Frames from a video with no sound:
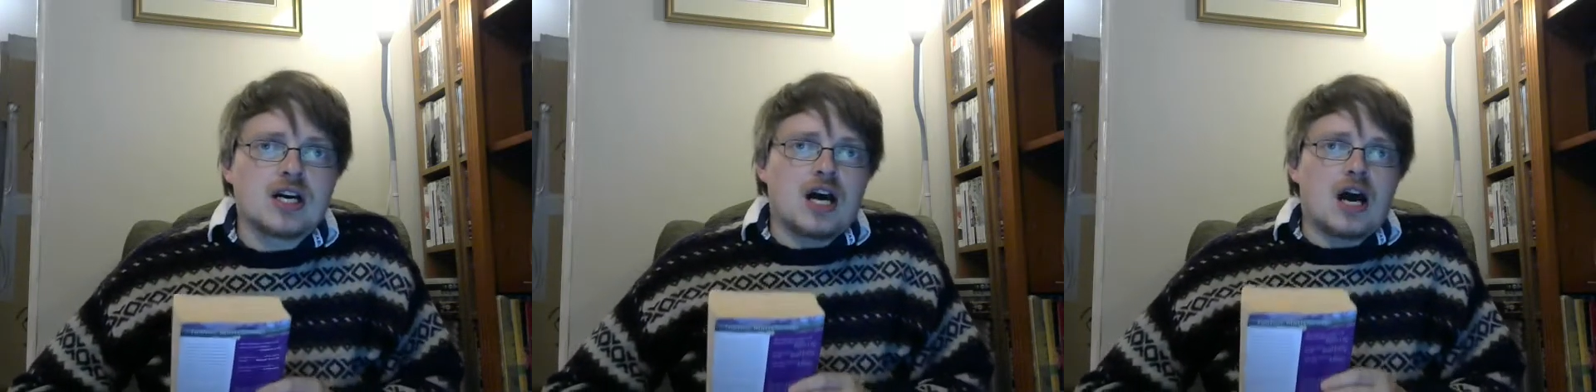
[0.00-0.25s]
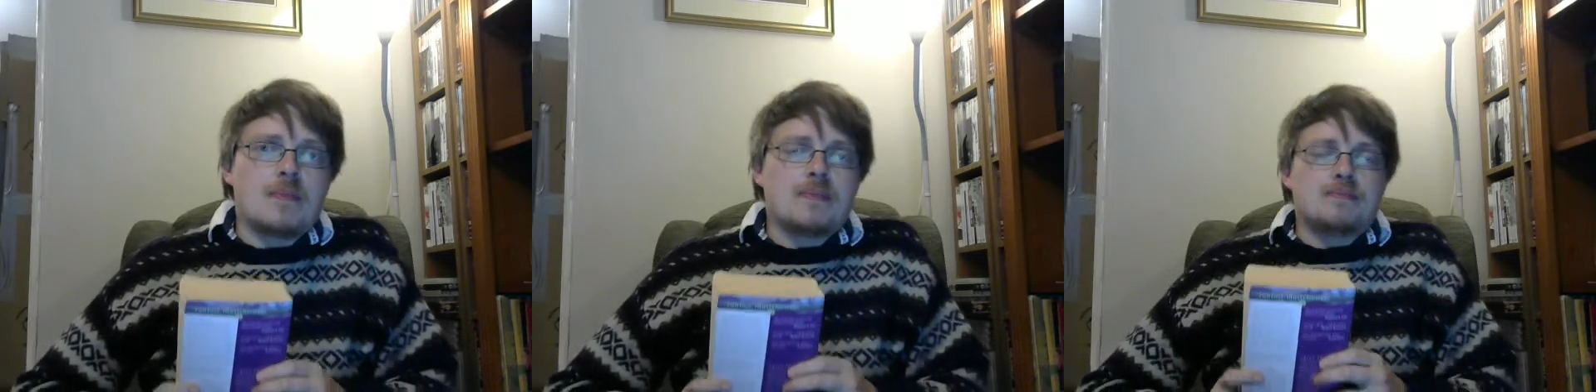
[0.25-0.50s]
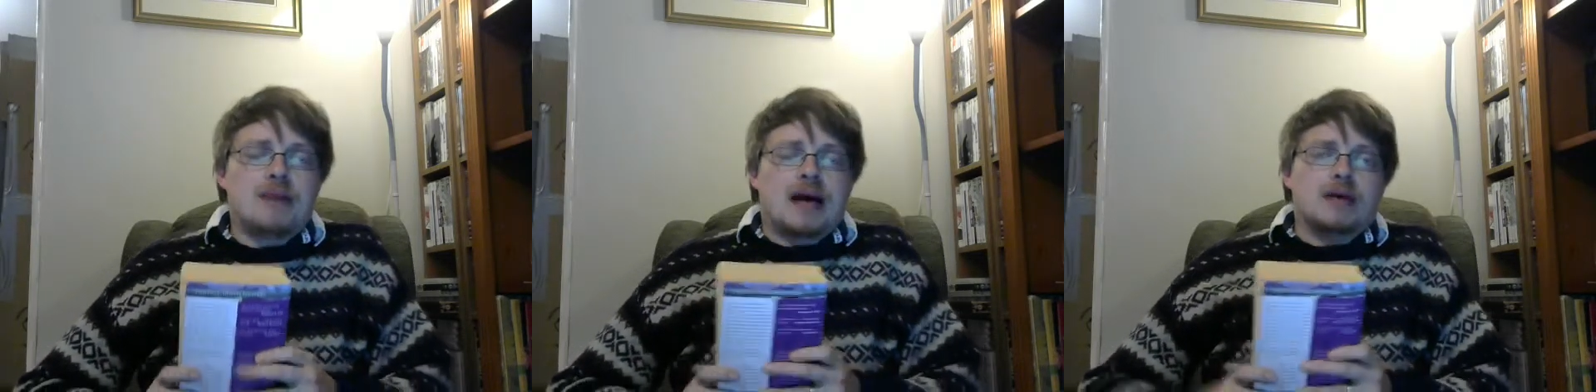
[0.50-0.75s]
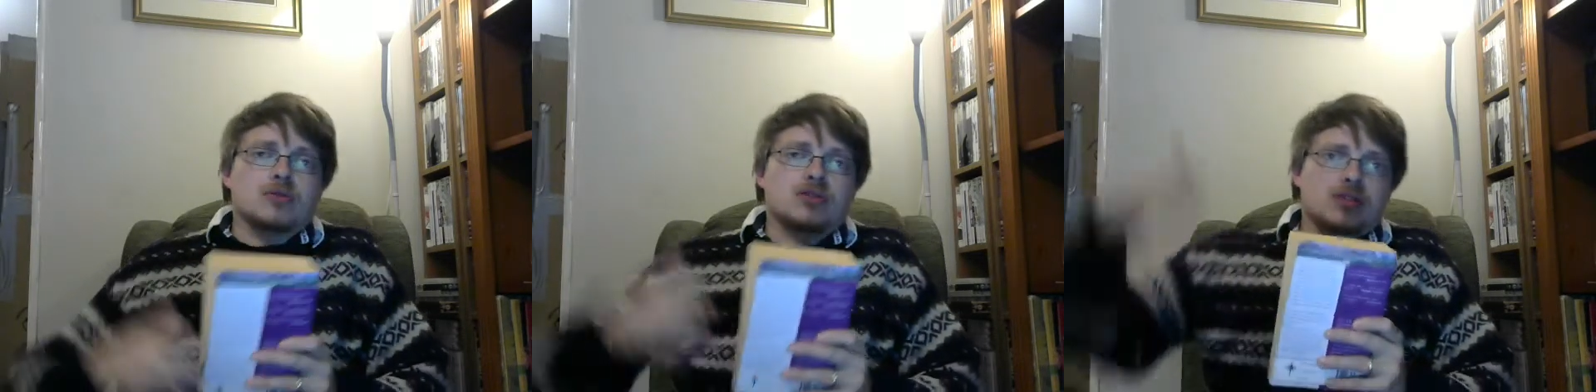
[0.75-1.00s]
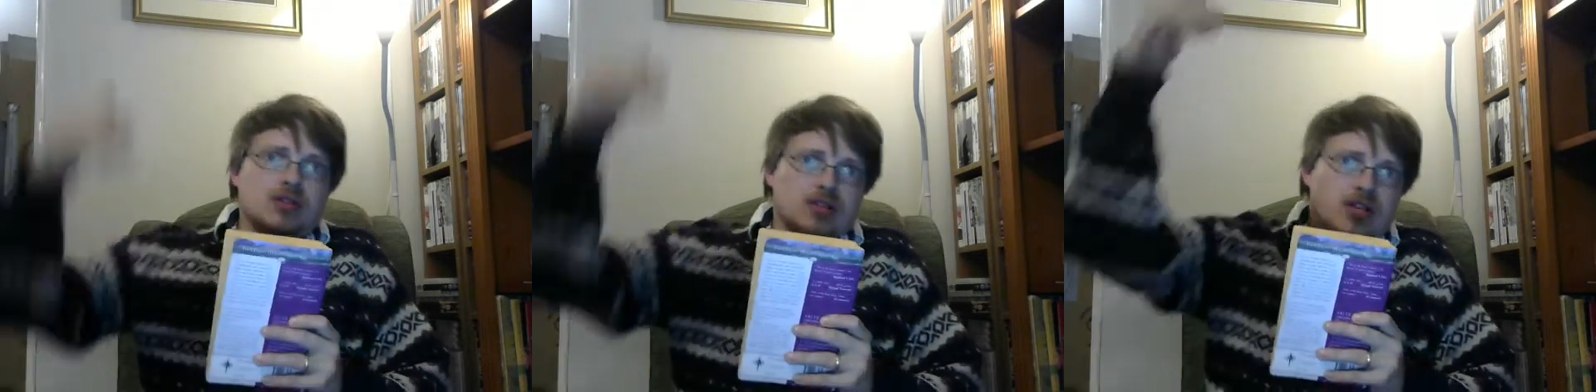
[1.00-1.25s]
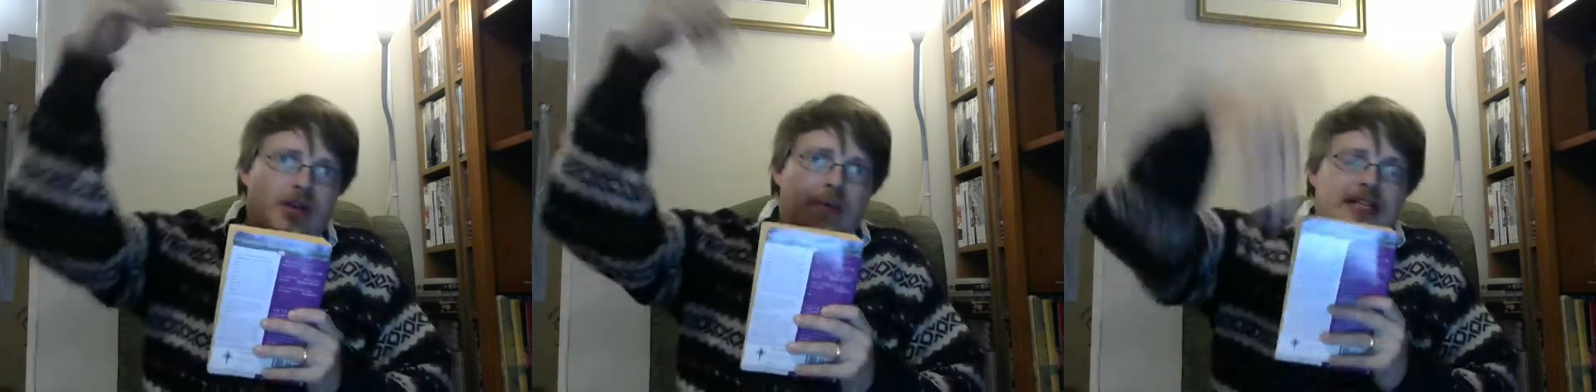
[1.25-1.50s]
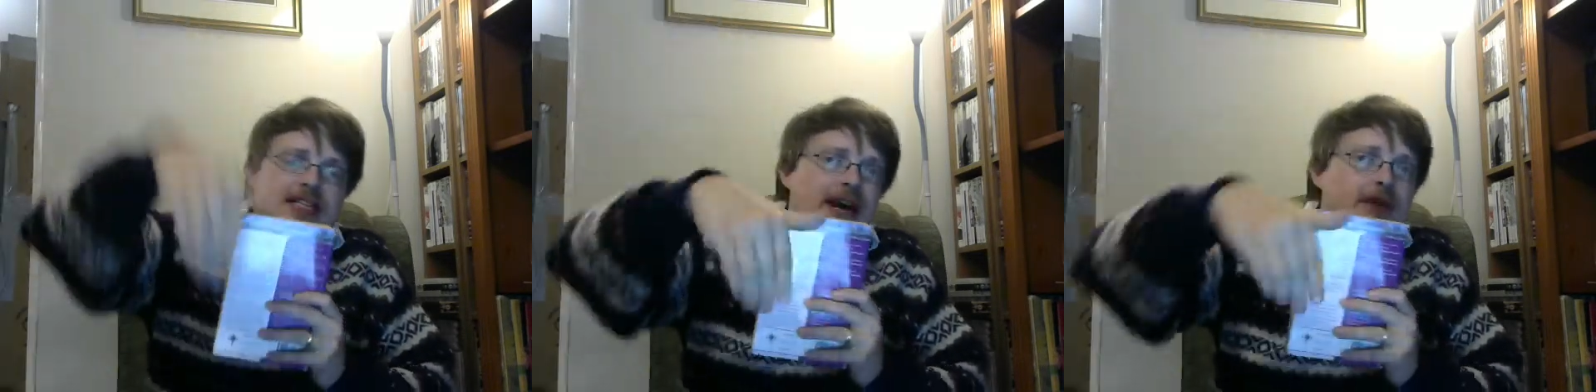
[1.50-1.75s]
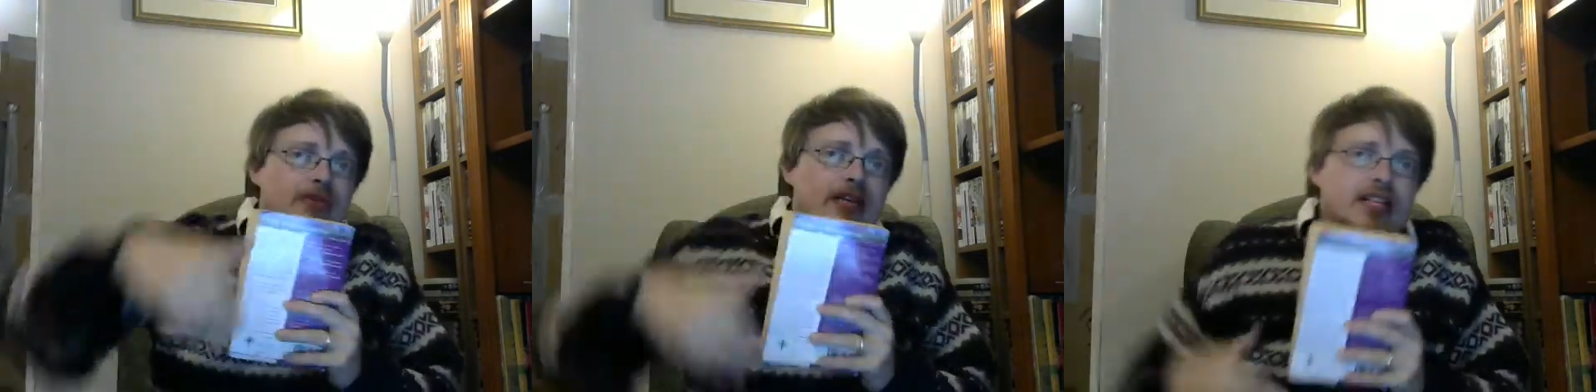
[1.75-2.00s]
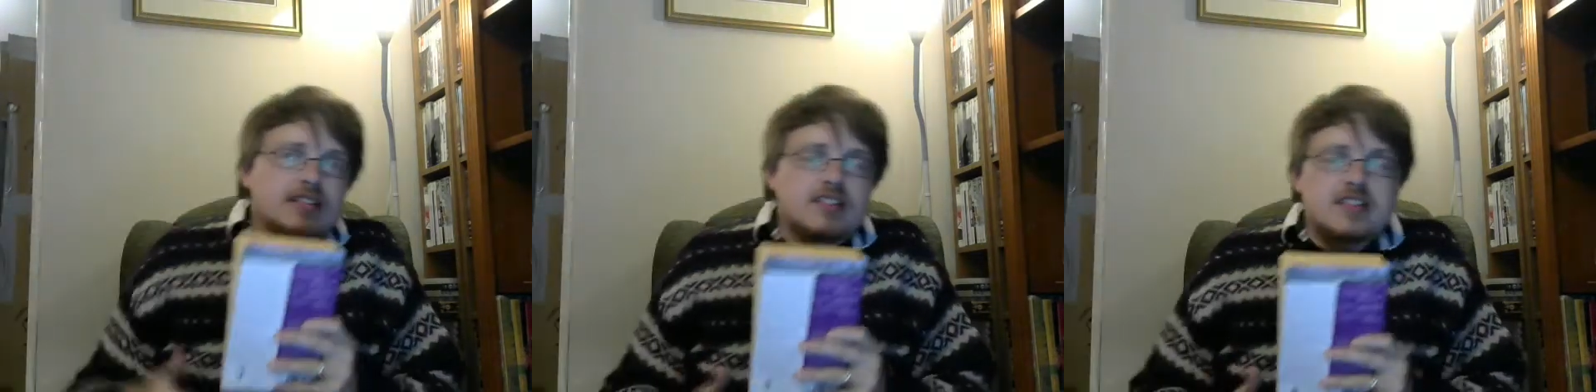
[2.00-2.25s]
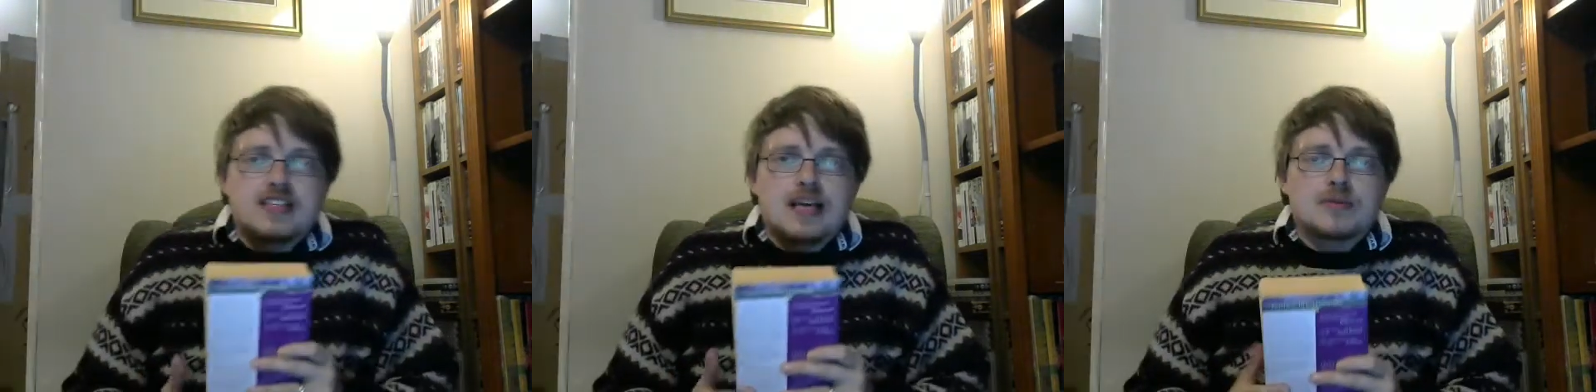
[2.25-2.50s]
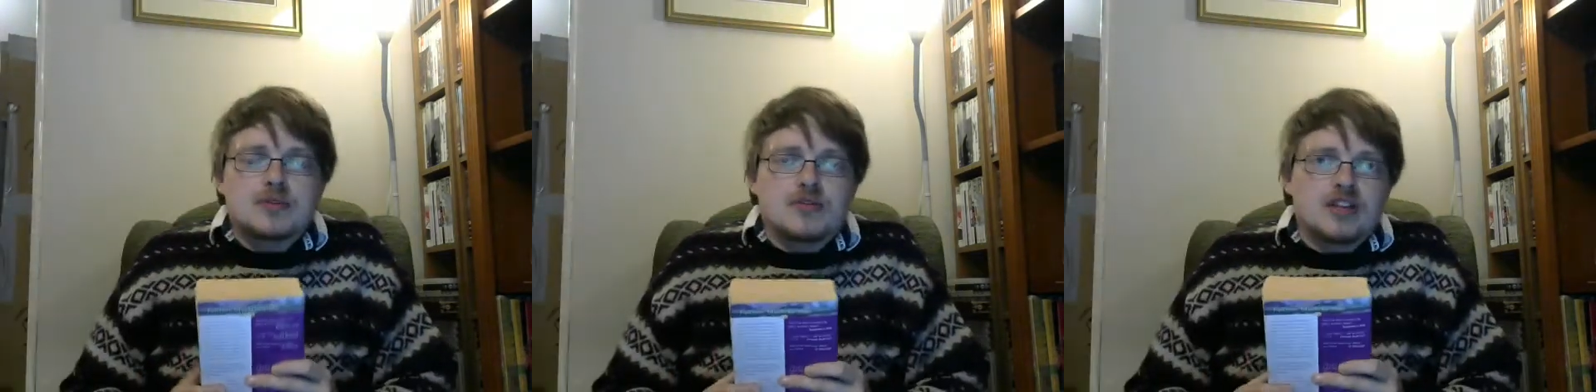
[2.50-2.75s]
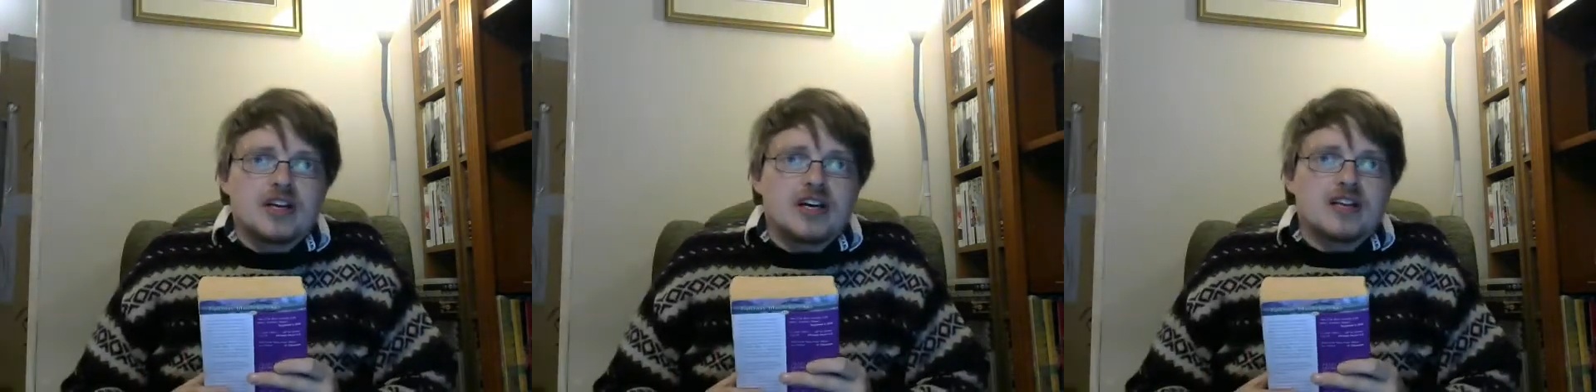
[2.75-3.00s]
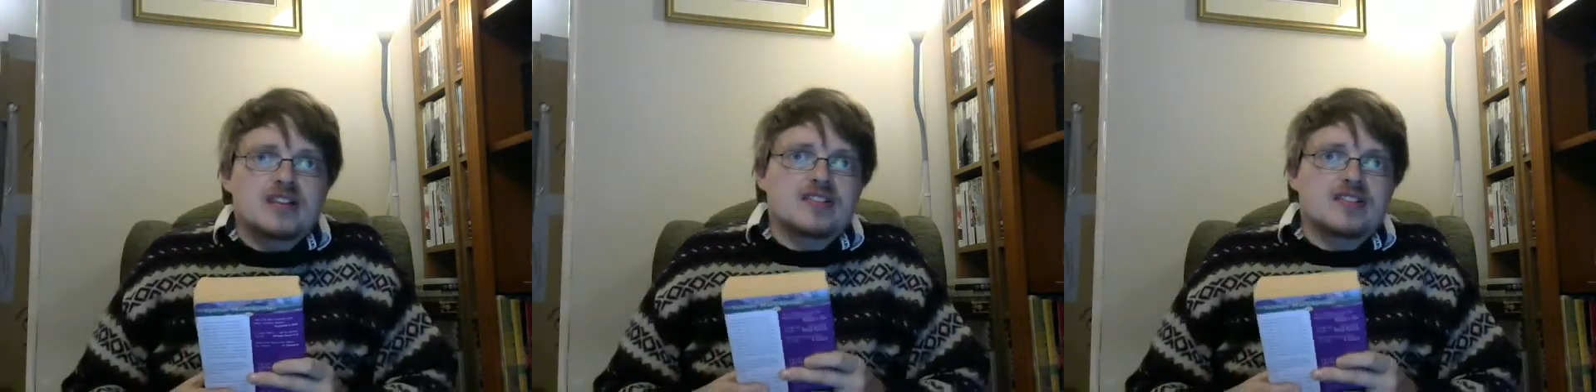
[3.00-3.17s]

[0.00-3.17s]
about going down into the depths of the earth,